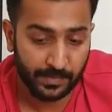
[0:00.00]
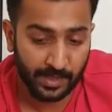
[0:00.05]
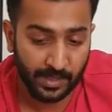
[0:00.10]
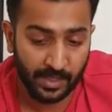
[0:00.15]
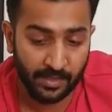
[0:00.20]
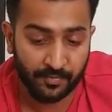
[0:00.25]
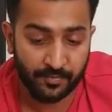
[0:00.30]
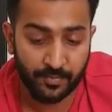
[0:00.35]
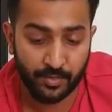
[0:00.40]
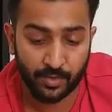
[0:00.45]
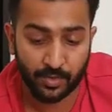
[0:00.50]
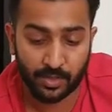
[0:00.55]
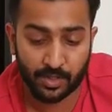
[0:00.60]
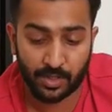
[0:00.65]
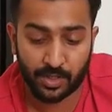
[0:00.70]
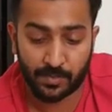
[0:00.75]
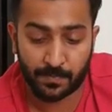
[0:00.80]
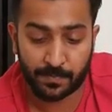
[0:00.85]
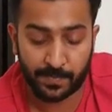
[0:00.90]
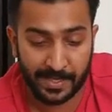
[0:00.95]
if
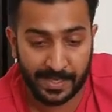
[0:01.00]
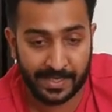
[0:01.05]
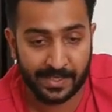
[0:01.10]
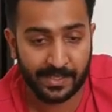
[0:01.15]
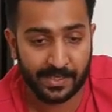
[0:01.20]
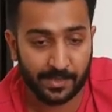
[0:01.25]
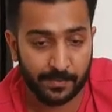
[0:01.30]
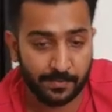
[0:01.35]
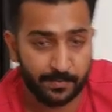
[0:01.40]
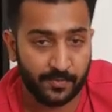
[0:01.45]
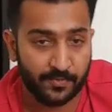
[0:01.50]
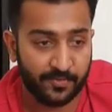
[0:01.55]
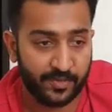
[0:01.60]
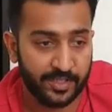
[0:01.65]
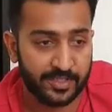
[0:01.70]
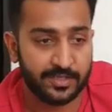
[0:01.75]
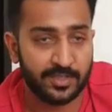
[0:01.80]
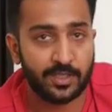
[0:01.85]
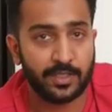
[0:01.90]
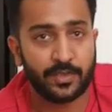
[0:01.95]
you're playing
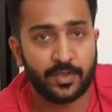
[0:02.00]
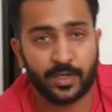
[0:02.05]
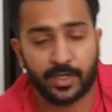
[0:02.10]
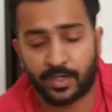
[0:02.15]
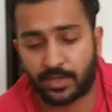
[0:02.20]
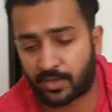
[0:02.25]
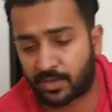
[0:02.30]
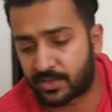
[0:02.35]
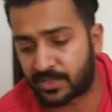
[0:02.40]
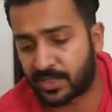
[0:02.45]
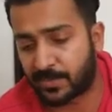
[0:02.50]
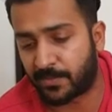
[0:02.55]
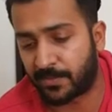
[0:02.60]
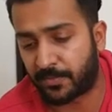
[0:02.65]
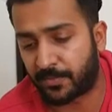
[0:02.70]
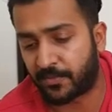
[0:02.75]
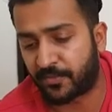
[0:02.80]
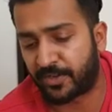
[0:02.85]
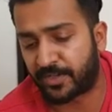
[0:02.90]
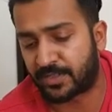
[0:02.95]
professional cricket or
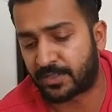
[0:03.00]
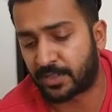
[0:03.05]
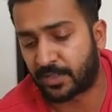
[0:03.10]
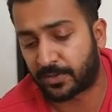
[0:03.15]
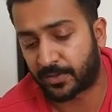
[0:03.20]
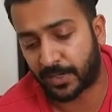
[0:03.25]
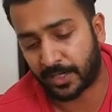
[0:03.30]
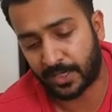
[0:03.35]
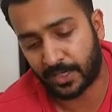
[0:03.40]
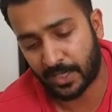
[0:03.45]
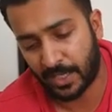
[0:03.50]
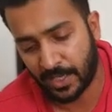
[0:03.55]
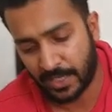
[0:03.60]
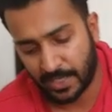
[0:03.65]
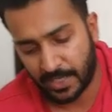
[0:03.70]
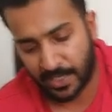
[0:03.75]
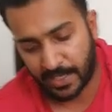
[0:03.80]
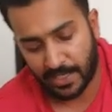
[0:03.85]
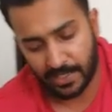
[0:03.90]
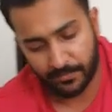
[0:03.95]
semi-professional cricket,
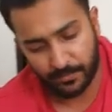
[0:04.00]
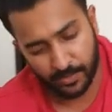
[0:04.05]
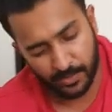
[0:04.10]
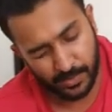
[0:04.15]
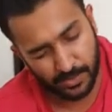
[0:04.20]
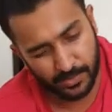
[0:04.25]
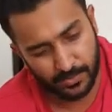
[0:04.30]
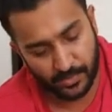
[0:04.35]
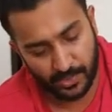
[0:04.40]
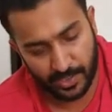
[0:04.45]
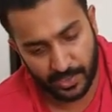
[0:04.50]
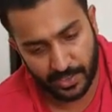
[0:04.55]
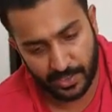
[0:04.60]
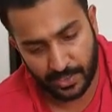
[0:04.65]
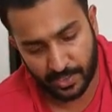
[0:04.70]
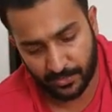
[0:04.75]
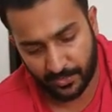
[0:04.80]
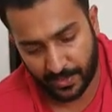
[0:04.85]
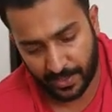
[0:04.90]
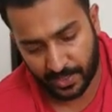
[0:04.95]
I wouldn't
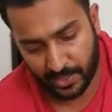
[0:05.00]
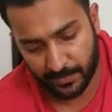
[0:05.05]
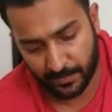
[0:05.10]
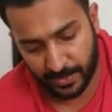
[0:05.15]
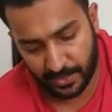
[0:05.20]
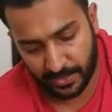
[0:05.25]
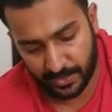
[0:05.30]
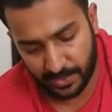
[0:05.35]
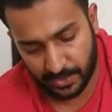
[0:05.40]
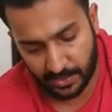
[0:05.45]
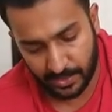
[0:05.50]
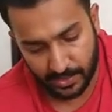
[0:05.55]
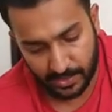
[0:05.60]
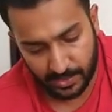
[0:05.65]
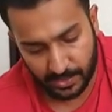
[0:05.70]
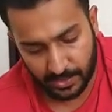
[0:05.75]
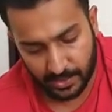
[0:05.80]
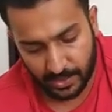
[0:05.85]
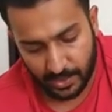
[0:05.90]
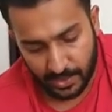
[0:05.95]
really recommend it.
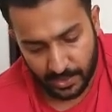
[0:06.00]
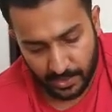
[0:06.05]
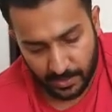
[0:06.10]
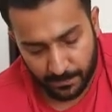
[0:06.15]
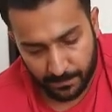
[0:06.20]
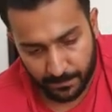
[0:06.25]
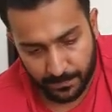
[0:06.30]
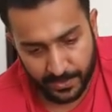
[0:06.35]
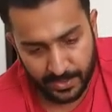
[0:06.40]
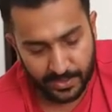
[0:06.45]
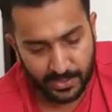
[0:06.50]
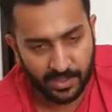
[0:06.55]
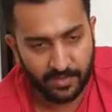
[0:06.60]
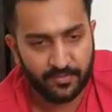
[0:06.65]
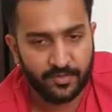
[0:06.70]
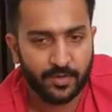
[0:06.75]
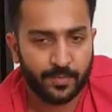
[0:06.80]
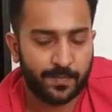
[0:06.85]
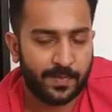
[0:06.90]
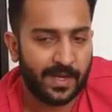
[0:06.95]
But
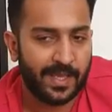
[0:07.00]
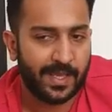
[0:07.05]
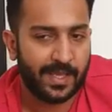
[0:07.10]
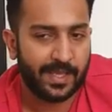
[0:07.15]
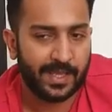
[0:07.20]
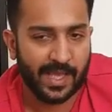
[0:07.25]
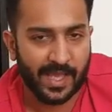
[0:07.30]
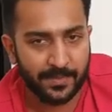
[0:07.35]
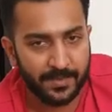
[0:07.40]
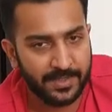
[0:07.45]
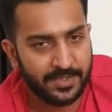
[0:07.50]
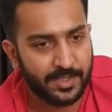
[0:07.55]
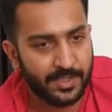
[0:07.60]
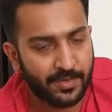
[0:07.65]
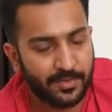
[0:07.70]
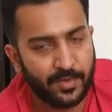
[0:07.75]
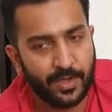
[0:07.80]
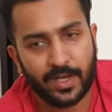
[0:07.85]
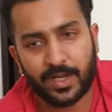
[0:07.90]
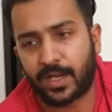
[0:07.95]
if you're playing amateur
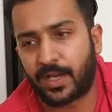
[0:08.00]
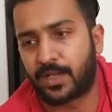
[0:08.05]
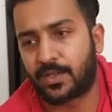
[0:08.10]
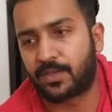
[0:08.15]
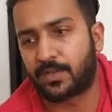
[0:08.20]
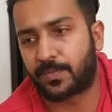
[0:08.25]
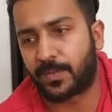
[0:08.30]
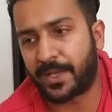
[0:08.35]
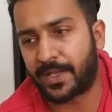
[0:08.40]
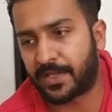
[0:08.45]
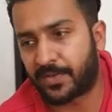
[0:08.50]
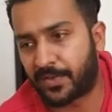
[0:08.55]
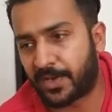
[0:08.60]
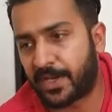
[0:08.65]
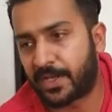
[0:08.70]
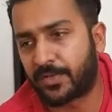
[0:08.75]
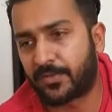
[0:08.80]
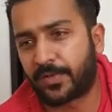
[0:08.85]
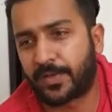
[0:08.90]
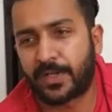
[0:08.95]
cricket, you're playing
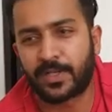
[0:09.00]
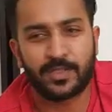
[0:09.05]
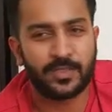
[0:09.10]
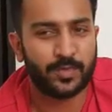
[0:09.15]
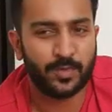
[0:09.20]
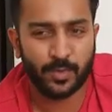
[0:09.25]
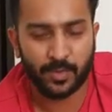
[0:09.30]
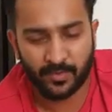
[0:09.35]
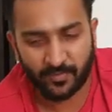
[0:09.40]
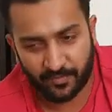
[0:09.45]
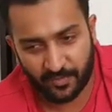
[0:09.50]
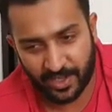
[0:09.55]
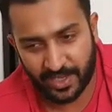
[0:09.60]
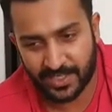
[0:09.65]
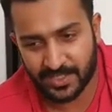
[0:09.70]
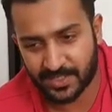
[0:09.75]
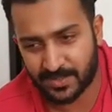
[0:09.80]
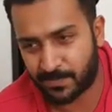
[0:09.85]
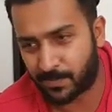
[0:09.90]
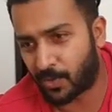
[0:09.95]
grade cricket, you don't
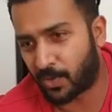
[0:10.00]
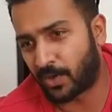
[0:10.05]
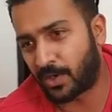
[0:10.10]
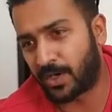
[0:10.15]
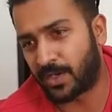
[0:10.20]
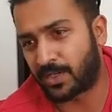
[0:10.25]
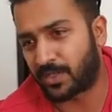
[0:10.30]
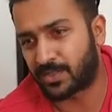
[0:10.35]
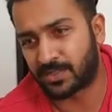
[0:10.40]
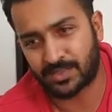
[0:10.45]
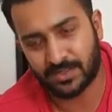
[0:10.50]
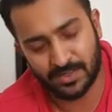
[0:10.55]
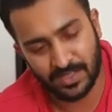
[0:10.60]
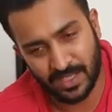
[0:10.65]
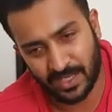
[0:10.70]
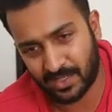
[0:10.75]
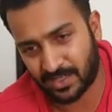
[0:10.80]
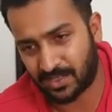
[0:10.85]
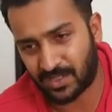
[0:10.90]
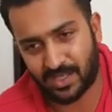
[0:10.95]
face bowlers
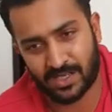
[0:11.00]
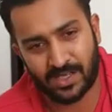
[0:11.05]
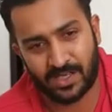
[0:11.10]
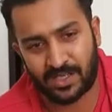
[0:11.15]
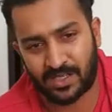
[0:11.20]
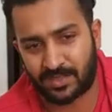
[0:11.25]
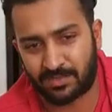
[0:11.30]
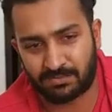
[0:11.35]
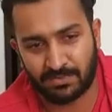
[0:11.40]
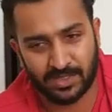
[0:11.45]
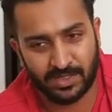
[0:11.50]
that are